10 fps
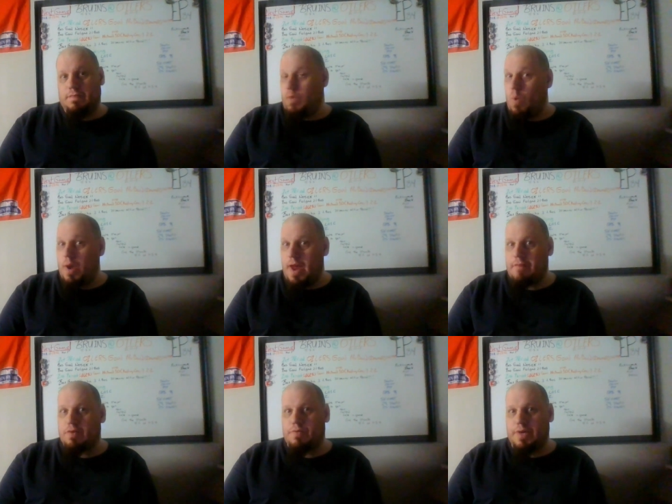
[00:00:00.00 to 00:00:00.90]
for
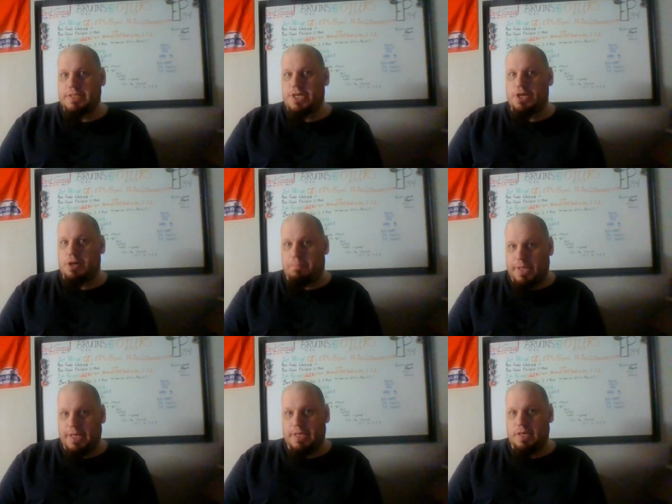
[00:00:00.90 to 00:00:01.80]
whatever reason, you're
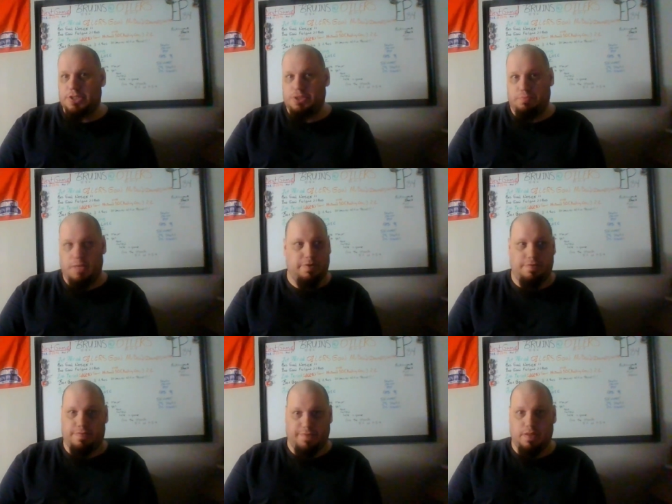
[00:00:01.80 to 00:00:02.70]
blinking because you maybe
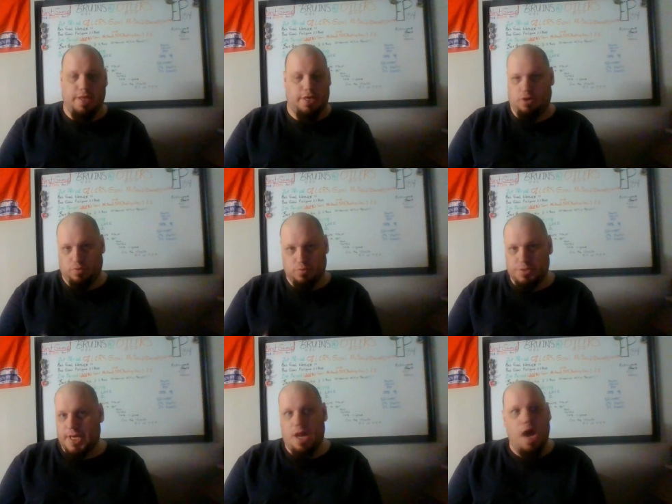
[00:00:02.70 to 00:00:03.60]
feel like you're
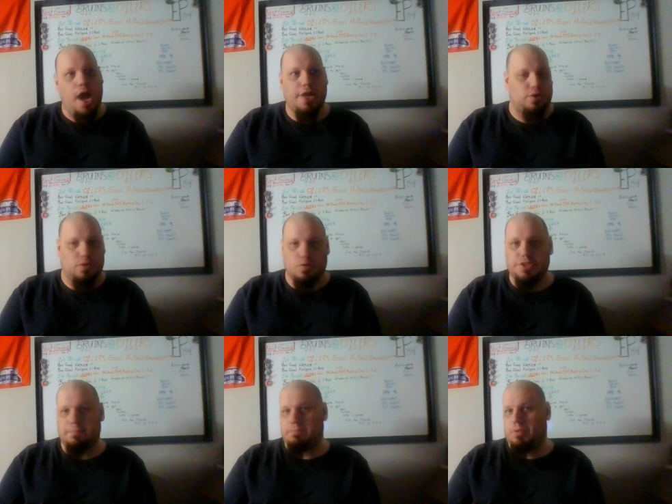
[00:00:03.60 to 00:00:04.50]
losing an eye, you're
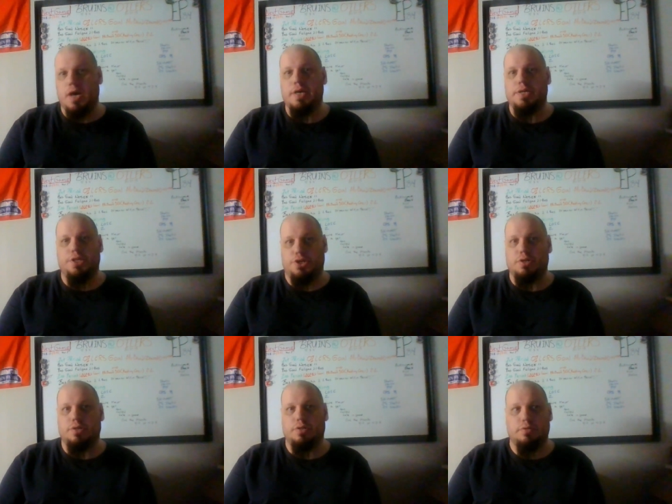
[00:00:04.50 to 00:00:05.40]
losing blood,
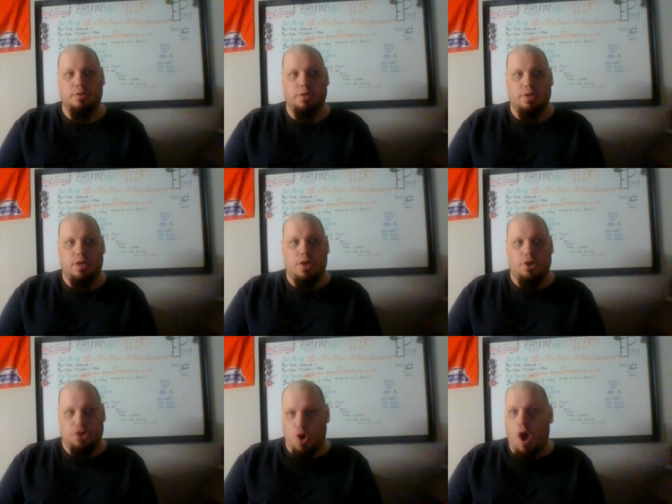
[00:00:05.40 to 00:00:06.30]
you're
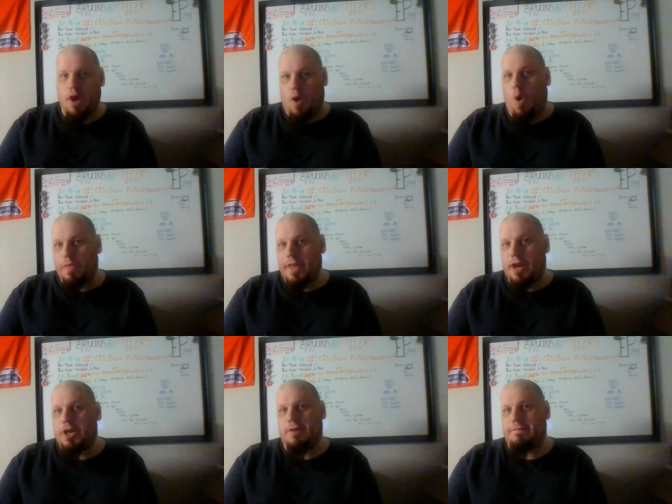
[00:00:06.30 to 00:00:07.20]
not all
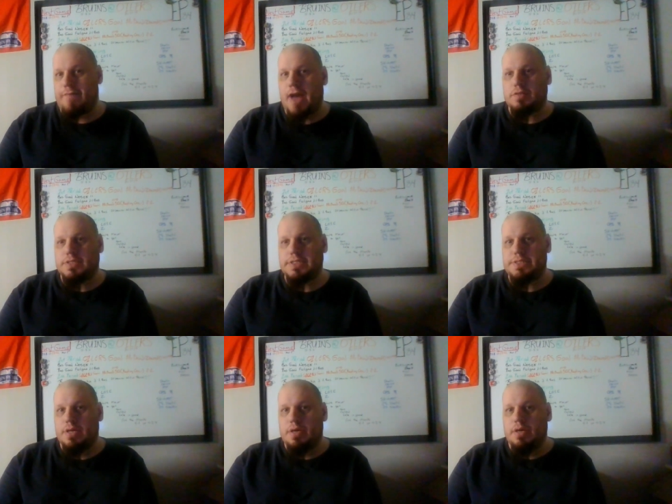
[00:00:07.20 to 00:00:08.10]
there in your
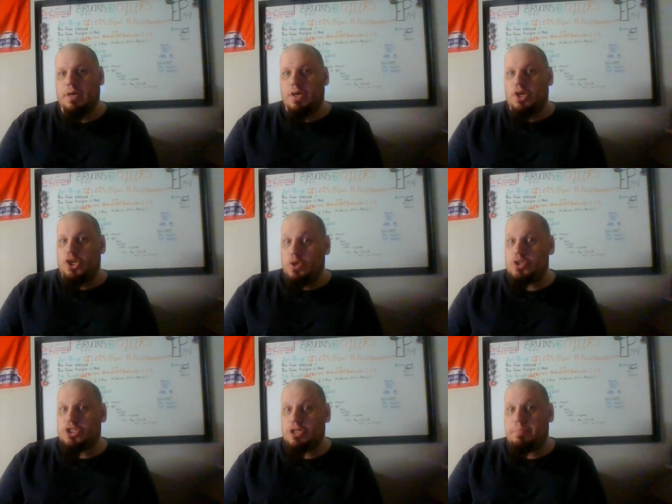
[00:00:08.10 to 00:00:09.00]
faculties,
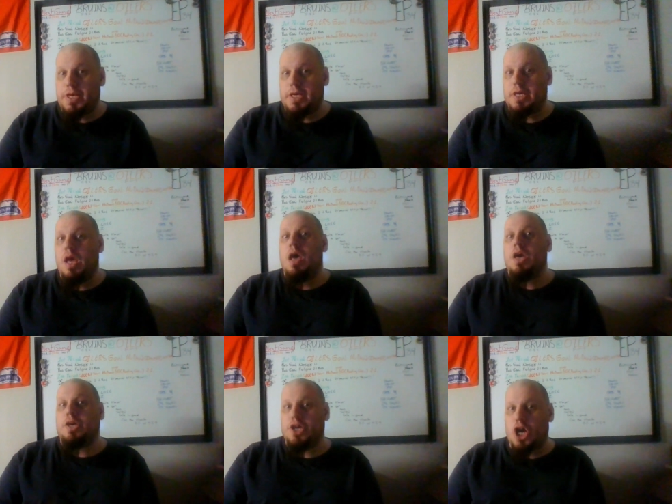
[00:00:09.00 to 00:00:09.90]
you should be
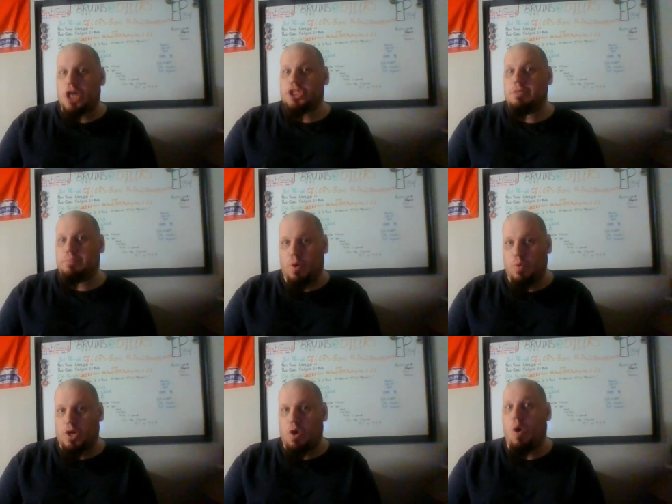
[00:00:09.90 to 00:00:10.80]
concussion
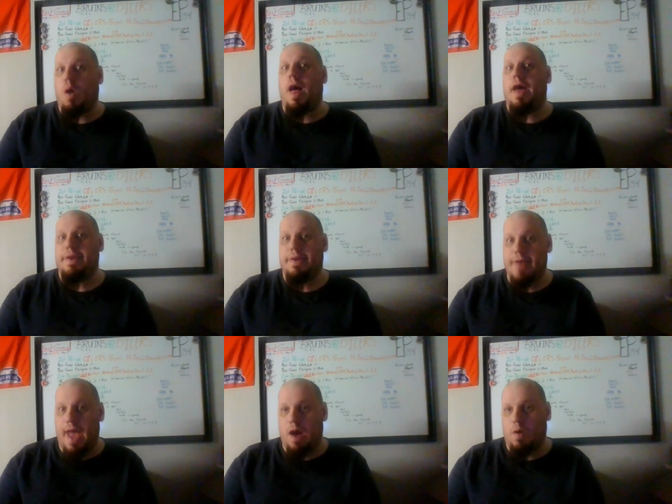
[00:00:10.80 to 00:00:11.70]
protocol
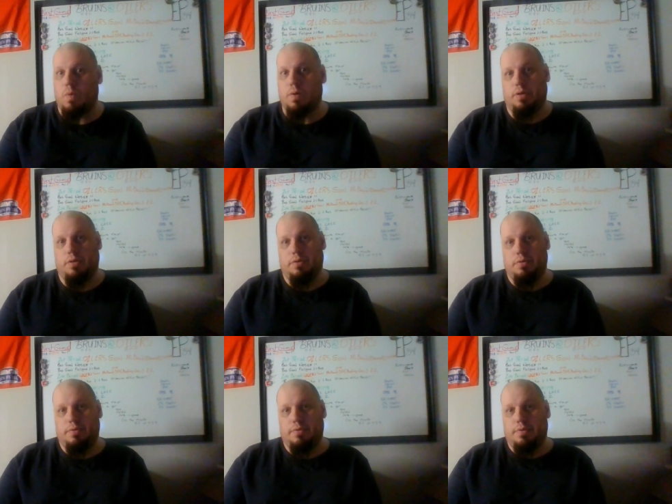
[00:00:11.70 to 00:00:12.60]
now.
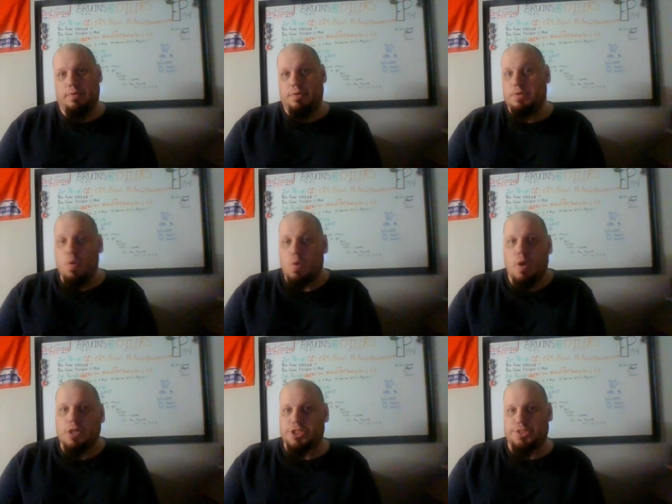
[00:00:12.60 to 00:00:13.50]
No
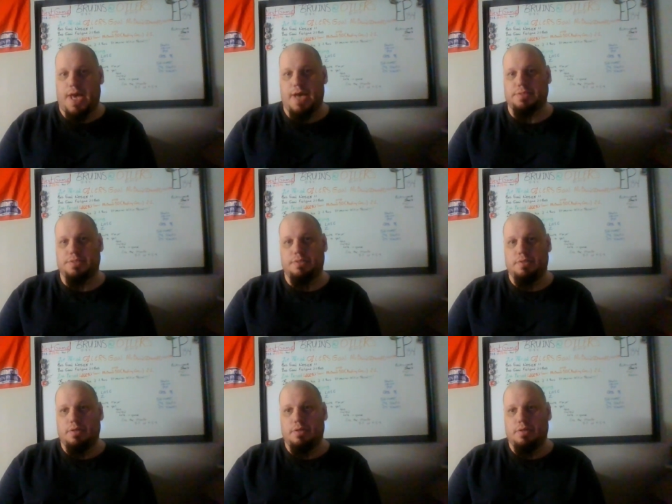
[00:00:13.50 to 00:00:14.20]
questions asked.